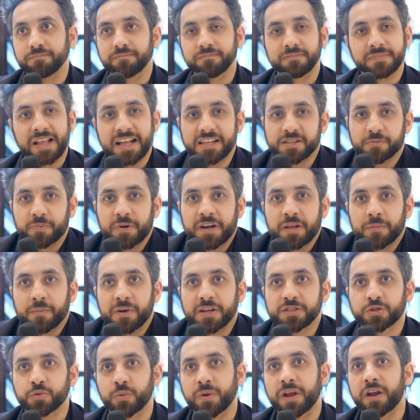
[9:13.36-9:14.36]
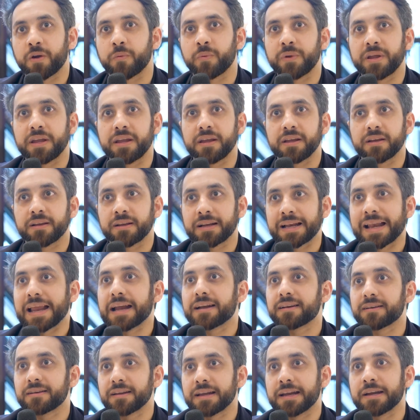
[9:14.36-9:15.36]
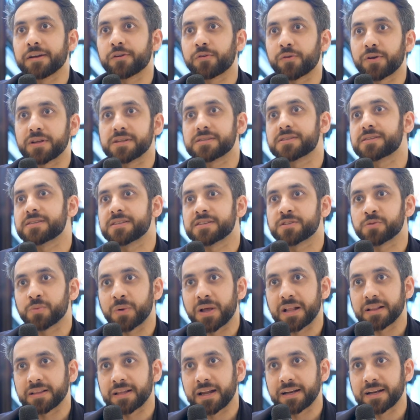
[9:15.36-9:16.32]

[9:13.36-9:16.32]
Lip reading: that's pretty much where we clicked interest as well,